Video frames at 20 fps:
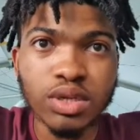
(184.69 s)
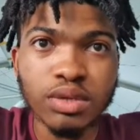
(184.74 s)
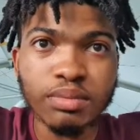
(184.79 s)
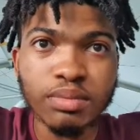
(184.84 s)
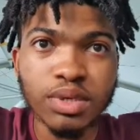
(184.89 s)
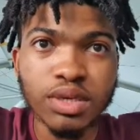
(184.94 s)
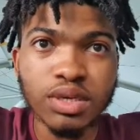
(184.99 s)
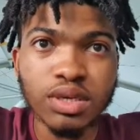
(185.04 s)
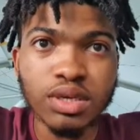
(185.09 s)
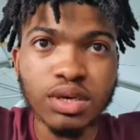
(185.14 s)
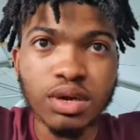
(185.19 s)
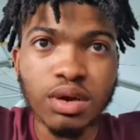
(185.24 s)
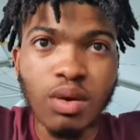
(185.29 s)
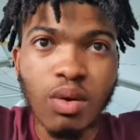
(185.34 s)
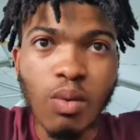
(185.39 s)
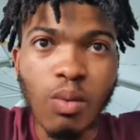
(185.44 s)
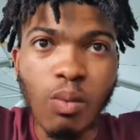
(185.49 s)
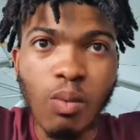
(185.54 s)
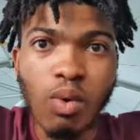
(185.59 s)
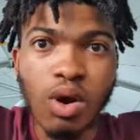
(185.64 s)
be
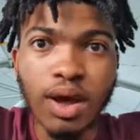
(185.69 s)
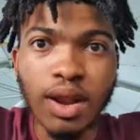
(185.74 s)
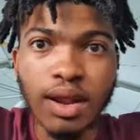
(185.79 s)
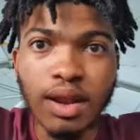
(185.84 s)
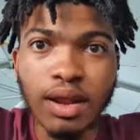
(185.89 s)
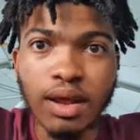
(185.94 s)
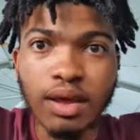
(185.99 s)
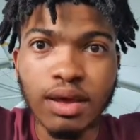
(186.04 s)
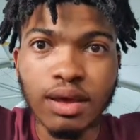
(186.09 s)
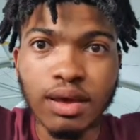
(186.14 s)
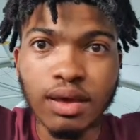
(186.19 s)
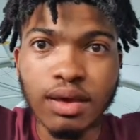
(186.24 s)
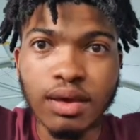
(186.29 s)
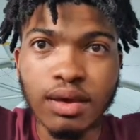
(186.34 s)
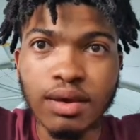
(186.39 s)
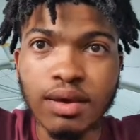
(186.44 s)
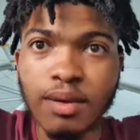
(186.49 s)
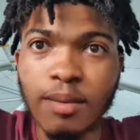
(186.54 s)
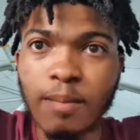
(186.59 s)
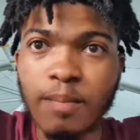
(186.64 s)
1
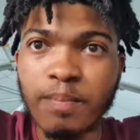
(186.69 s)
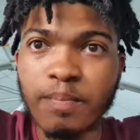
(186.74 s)
here,